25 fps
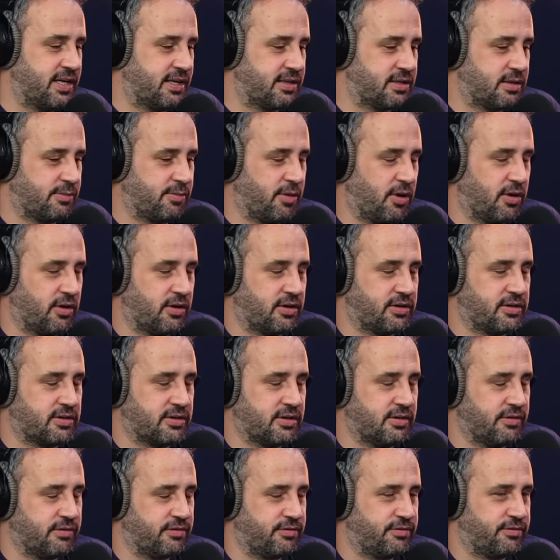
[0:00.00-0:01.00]
ticks the
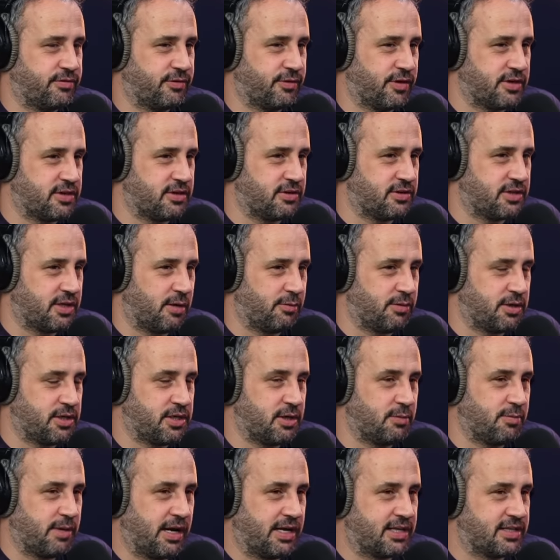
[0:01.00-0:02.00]
box of grizzled
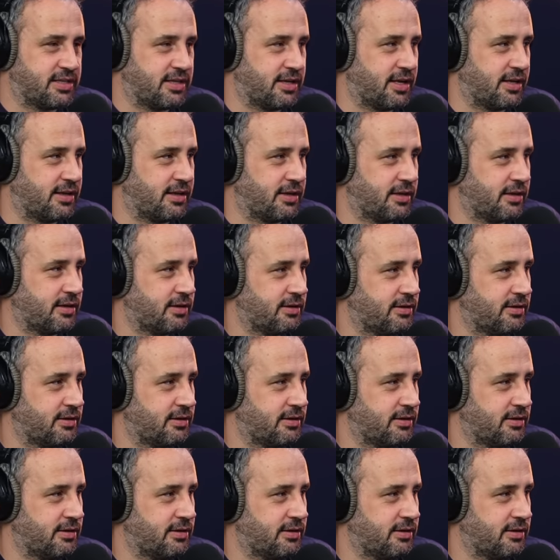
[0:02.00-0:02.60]
championship bastard, I think.